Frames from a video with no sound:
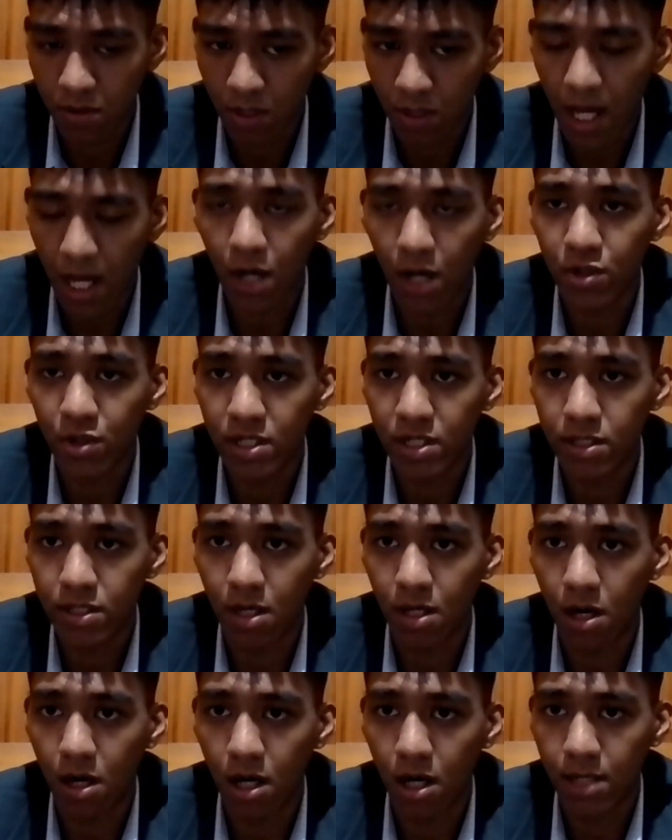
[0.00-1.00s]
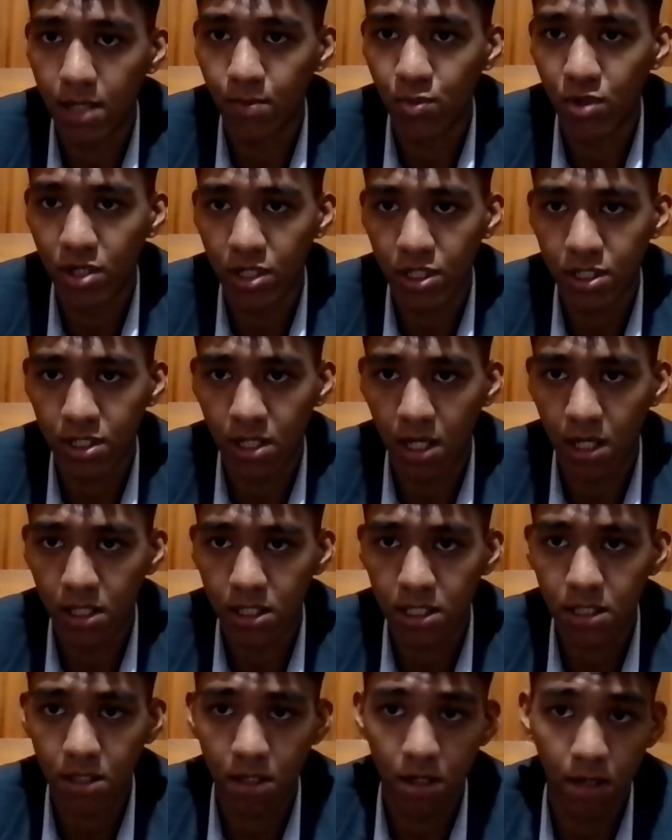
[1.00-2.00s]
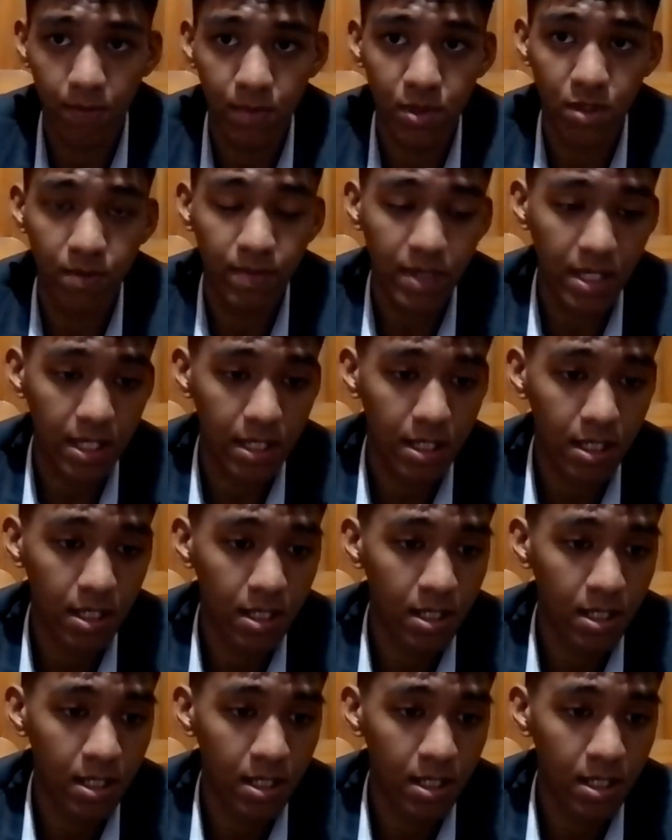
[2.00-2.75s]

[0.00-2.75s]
How did the Harlem Renaissance come to be?